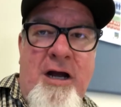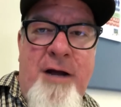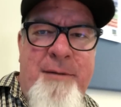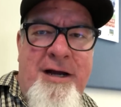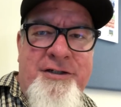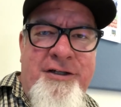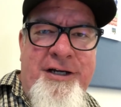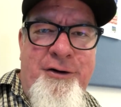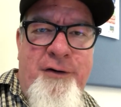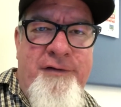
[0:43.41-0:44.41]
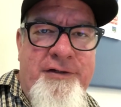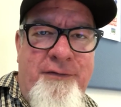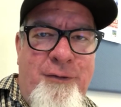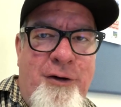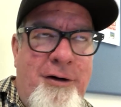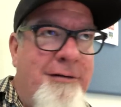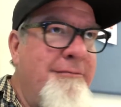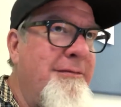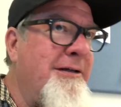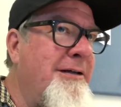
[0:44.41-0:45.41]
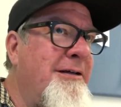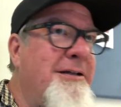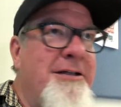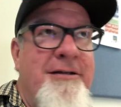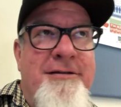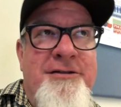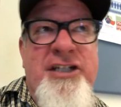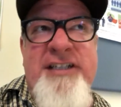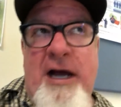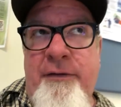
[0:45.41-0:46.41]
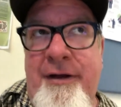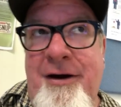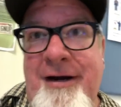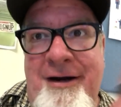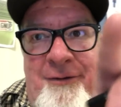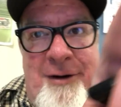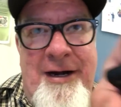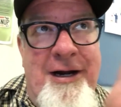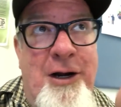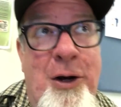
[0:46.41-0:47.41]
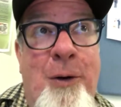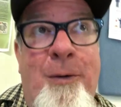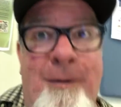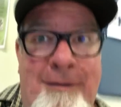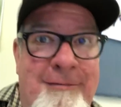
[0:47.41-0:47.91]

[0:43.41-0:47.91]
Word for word: I'm actually nervous for her. Huh? She's out there getting ready to go.